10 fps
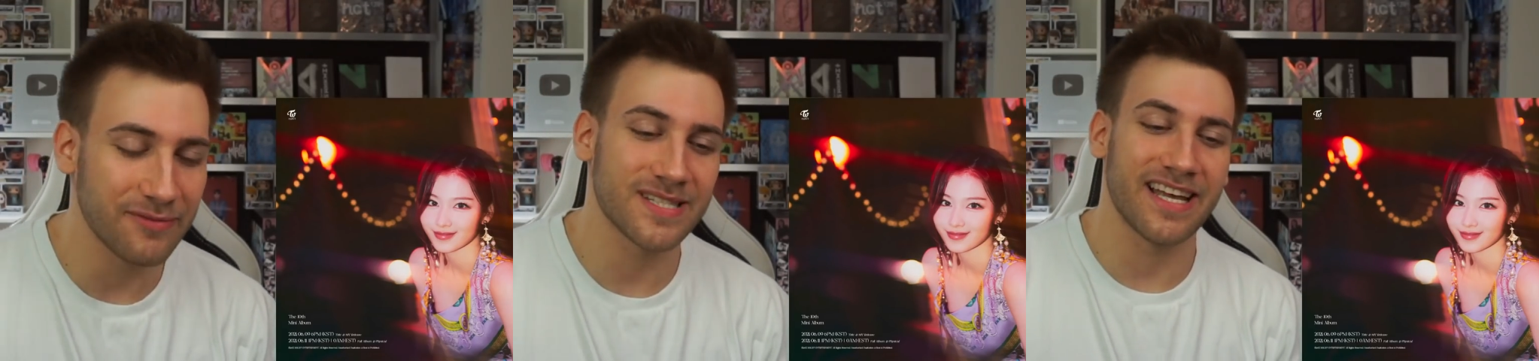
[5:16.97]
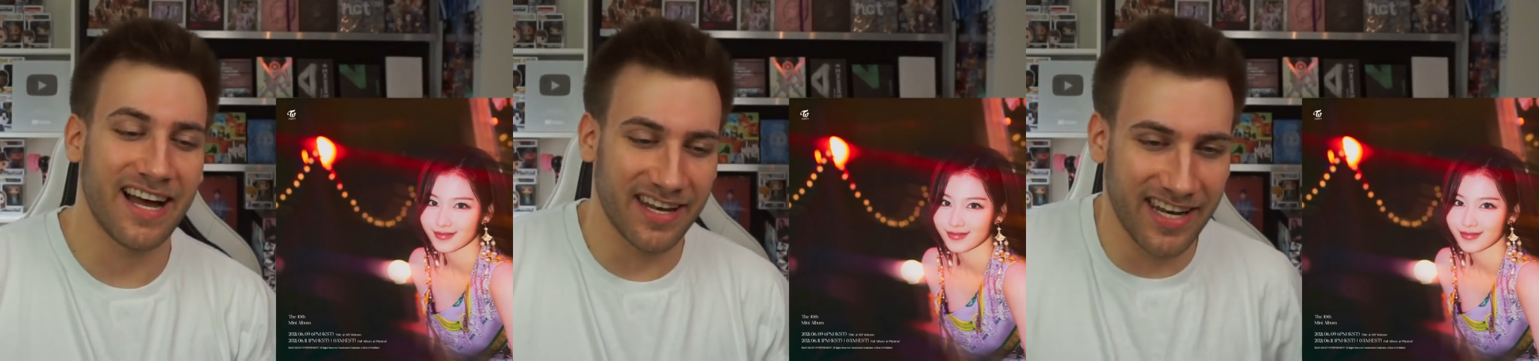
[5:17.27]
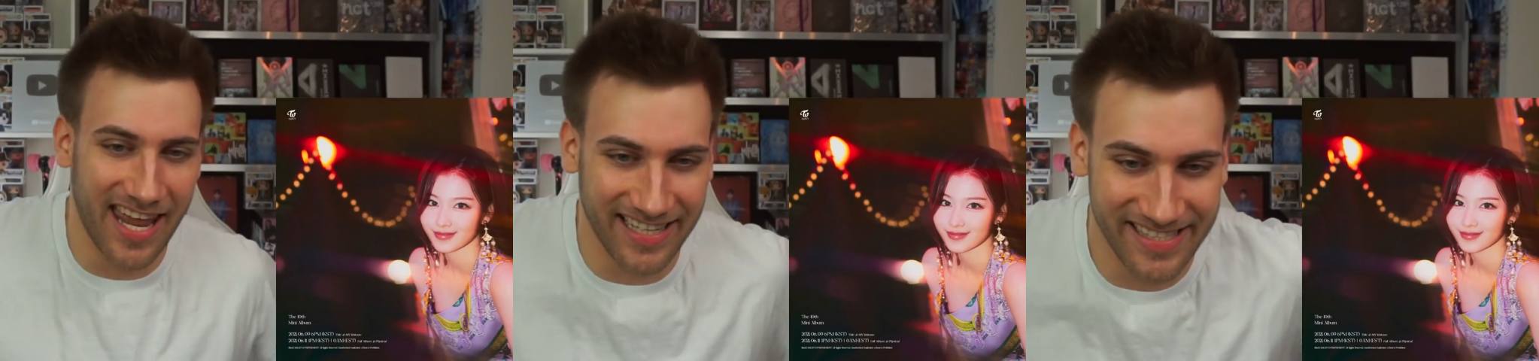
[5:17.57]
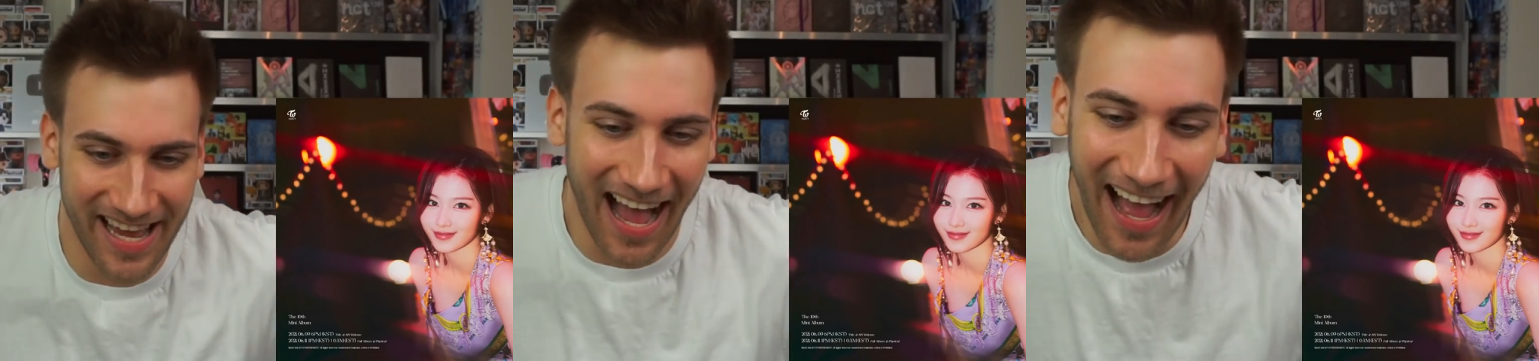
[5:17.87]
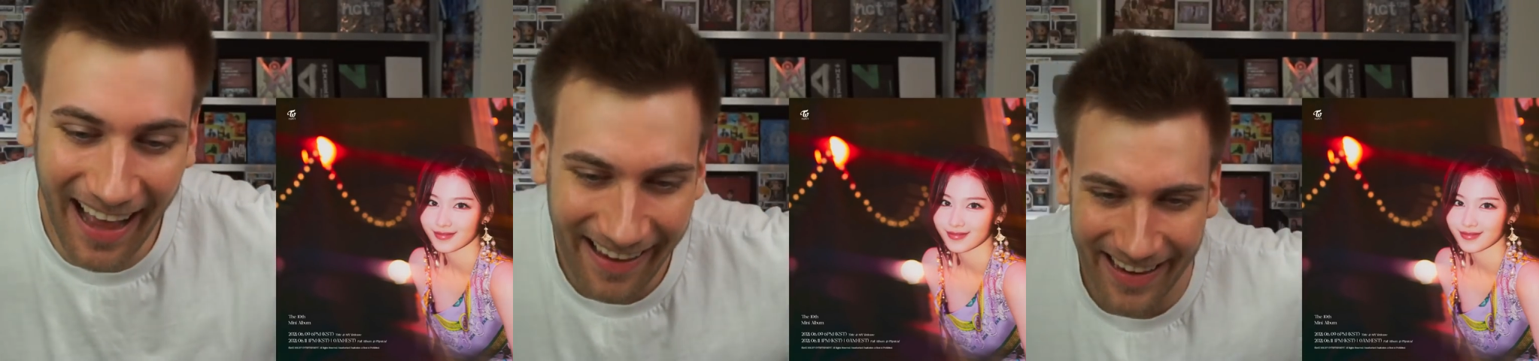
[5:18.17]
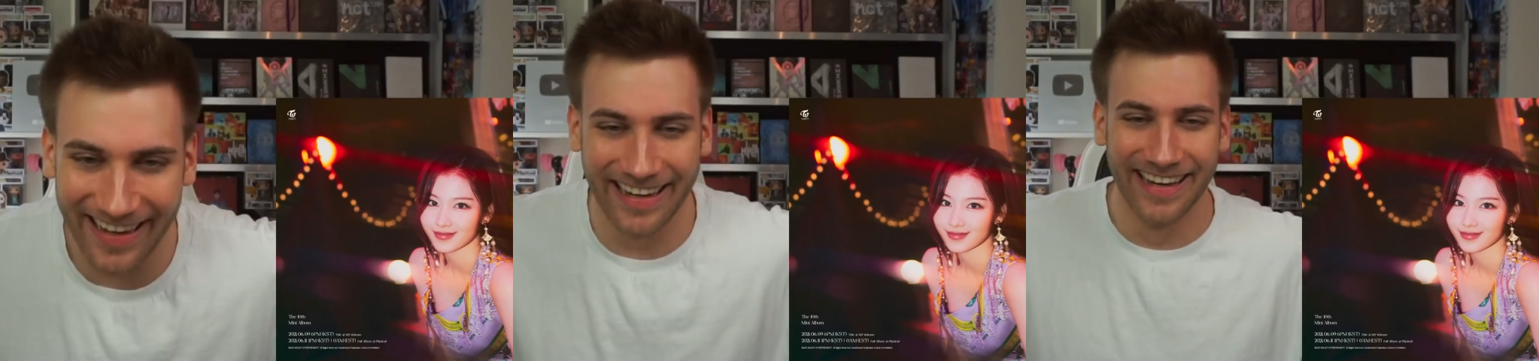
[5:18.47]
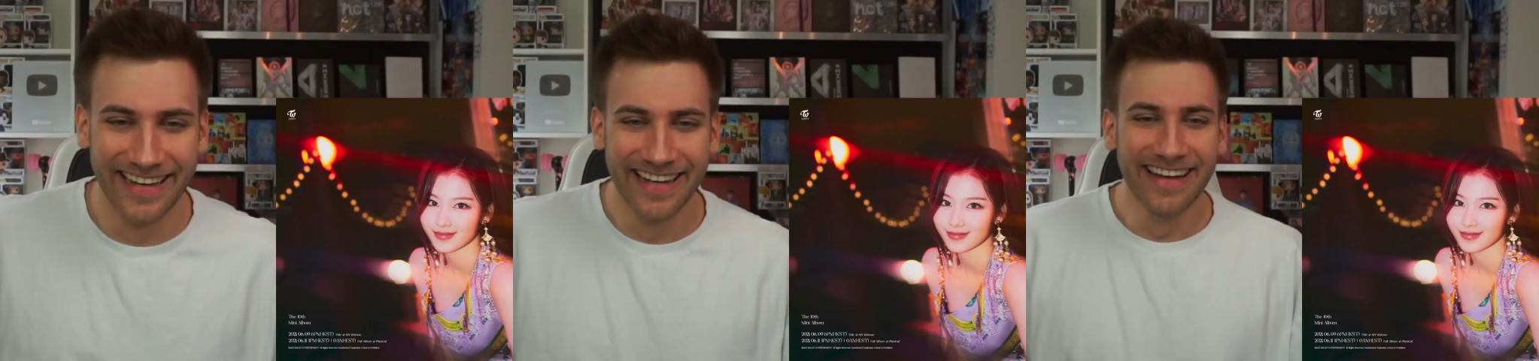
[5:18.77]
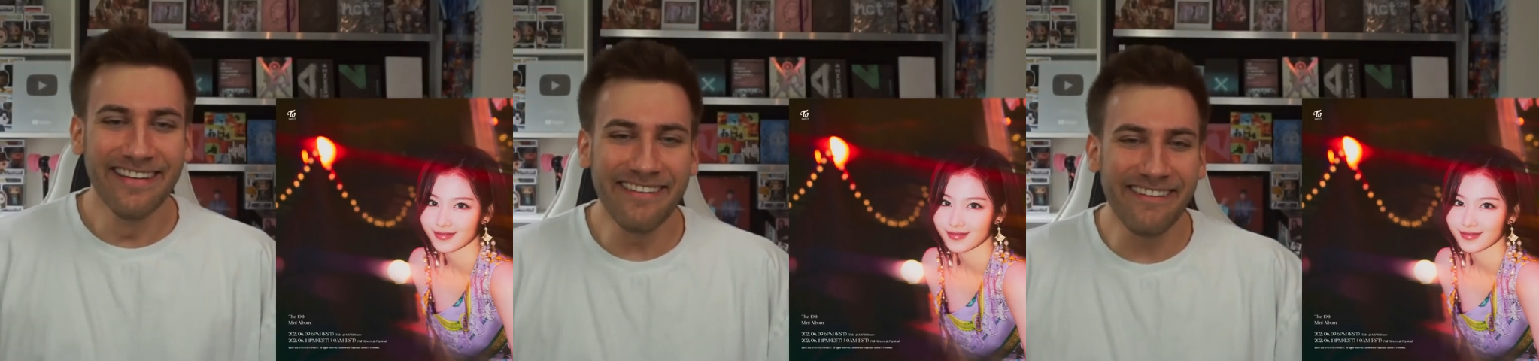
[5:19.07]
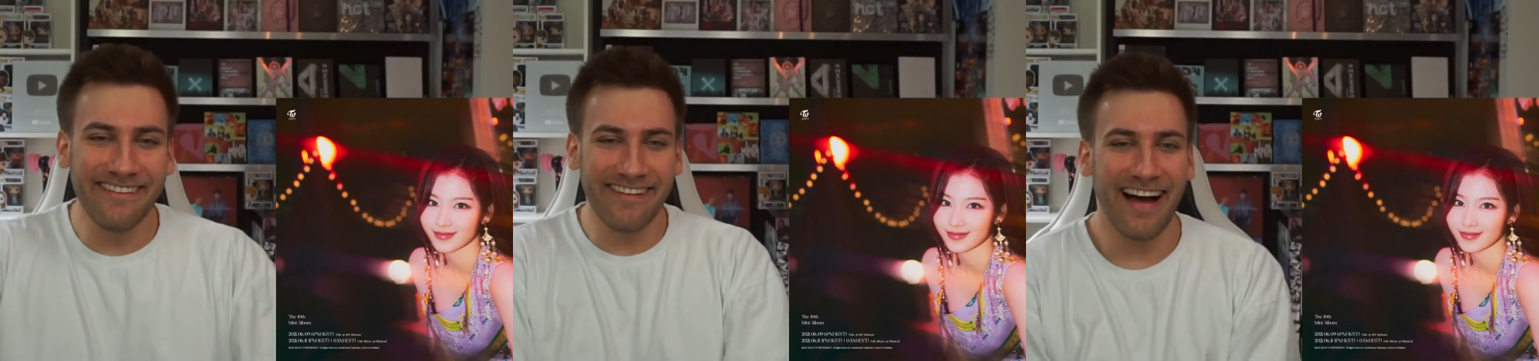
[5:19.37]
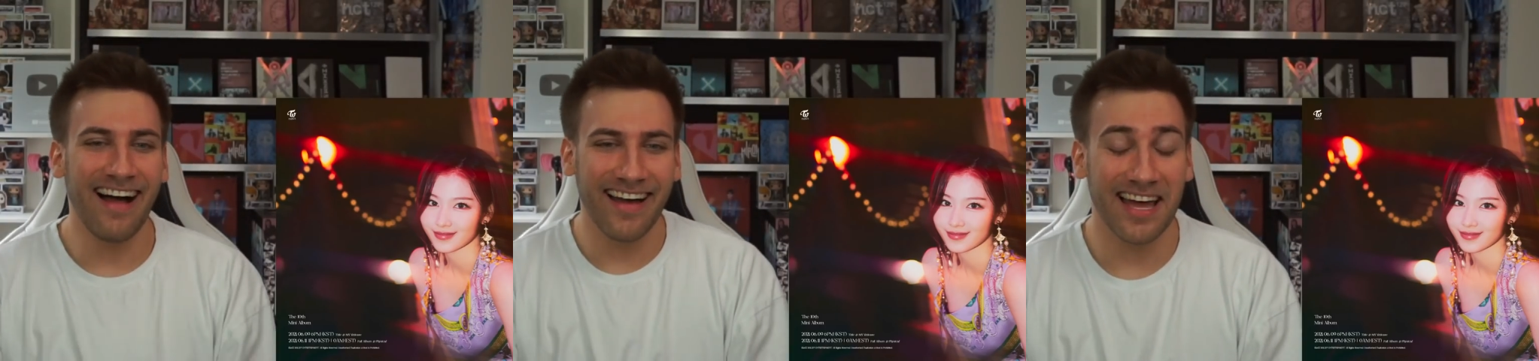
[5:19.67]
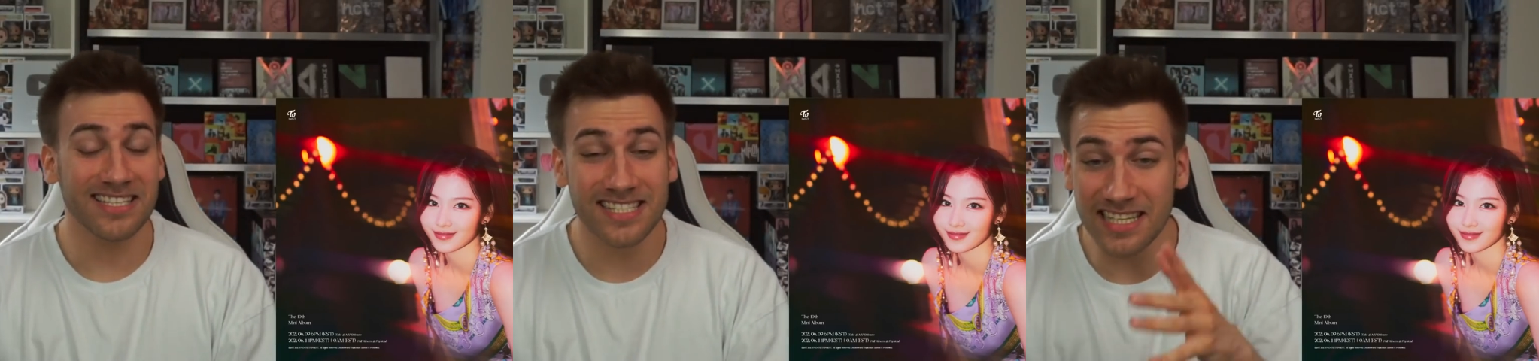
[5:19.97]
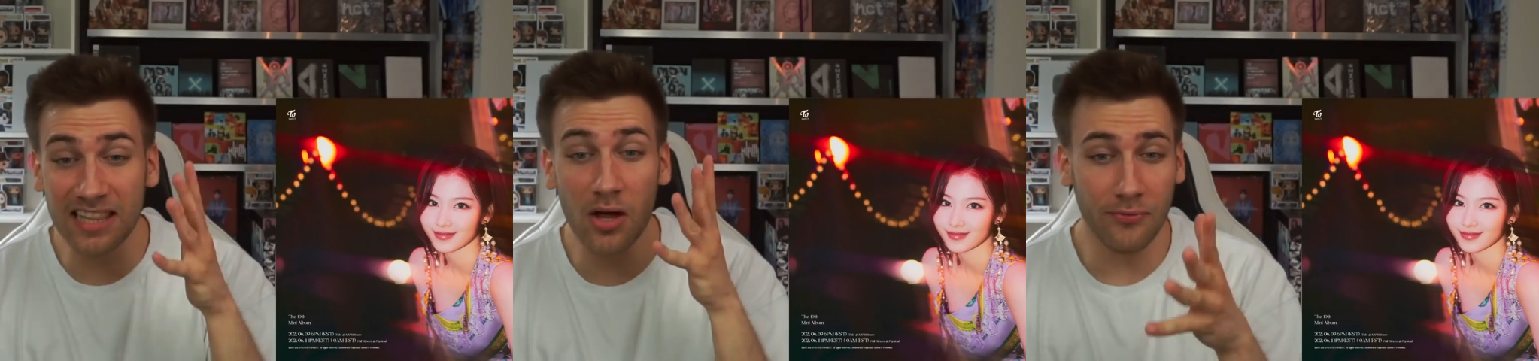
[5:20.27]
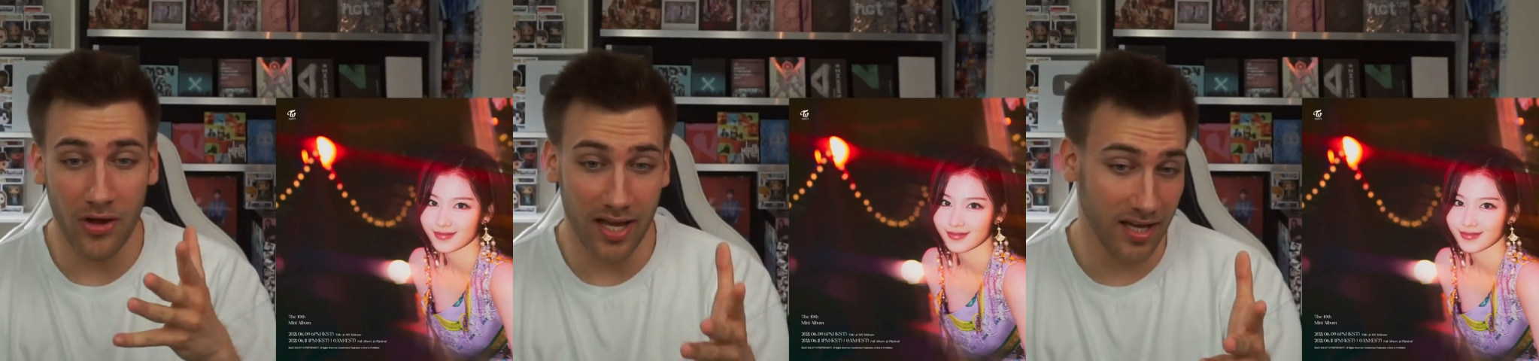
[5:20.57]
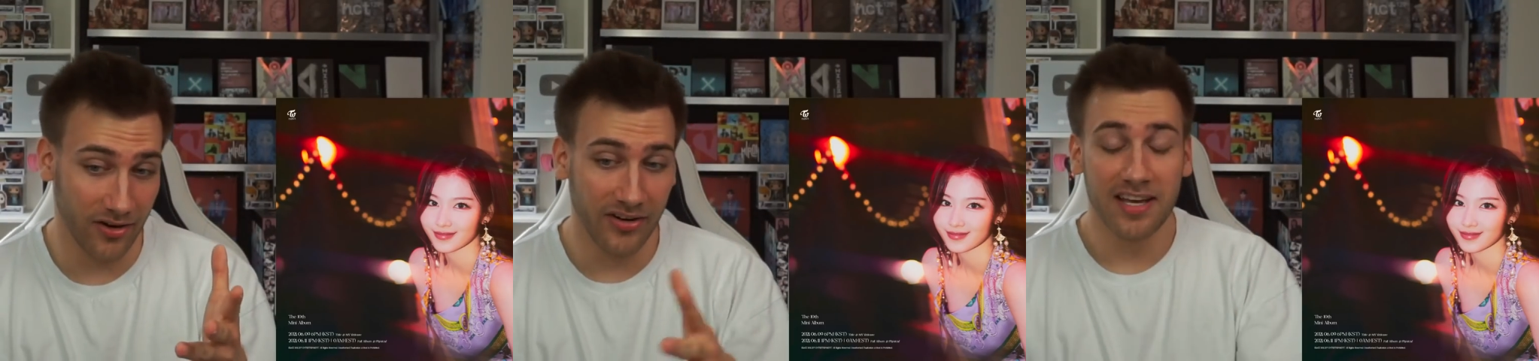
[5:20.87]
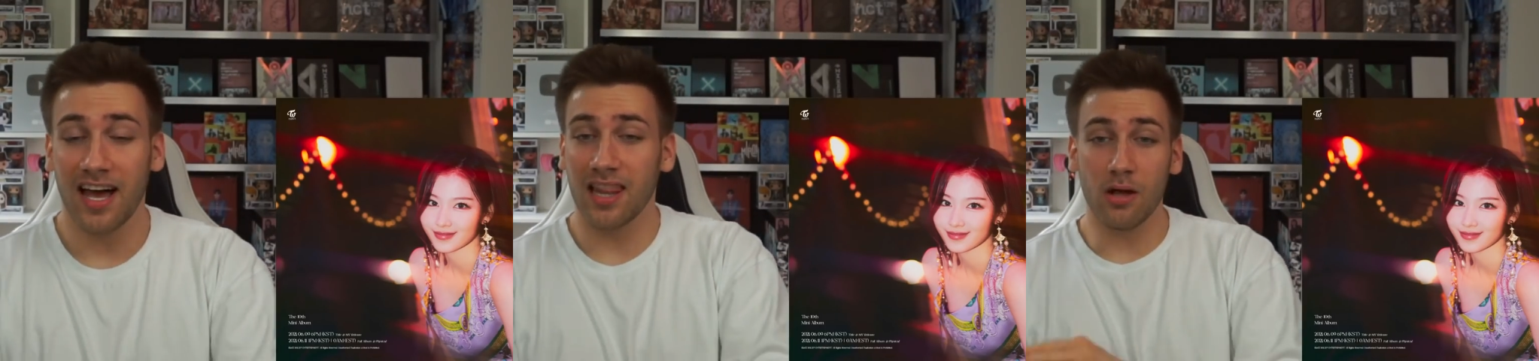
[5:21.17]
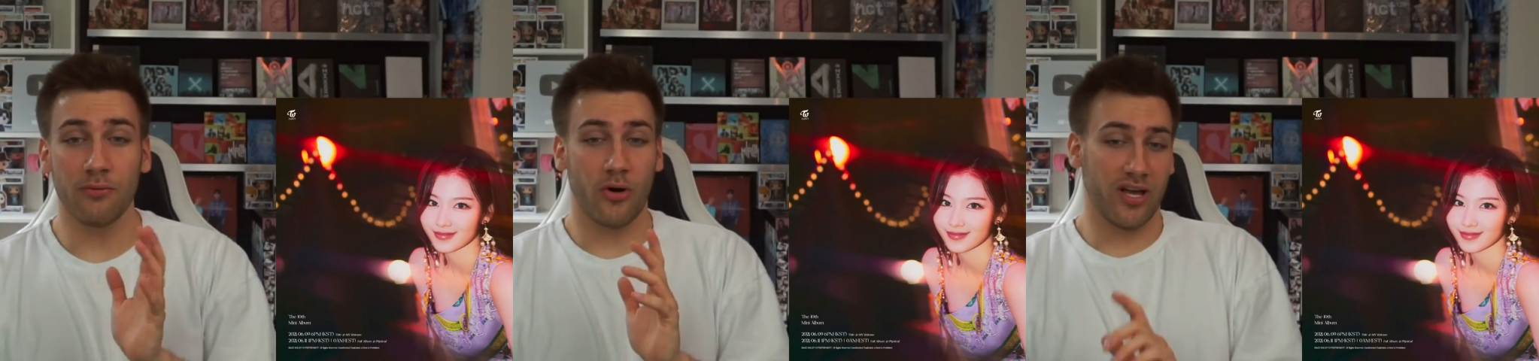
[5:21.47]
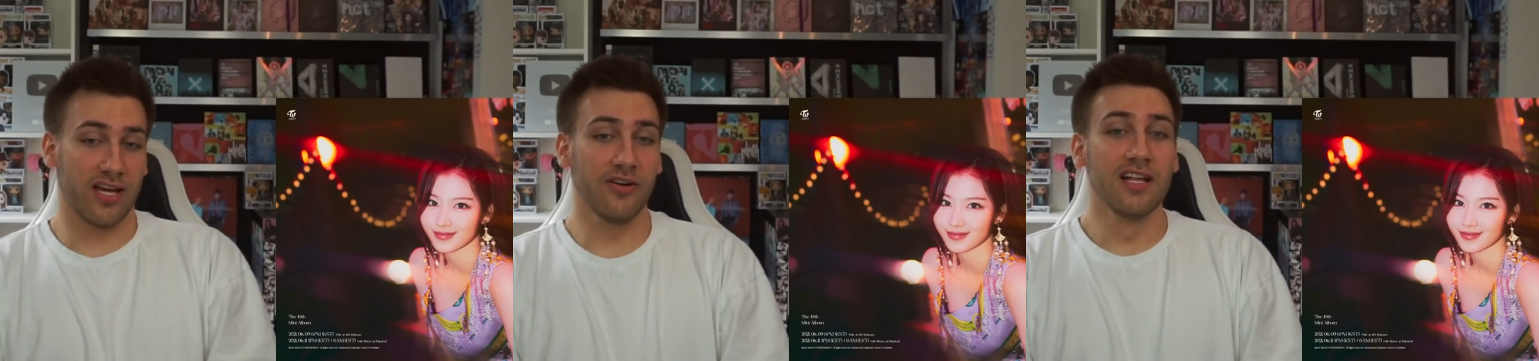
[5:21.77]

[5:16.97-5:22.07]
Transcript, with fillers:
Speaker 1: Sana next. Hi! Oh, hi. I still love her hair. I love her hair.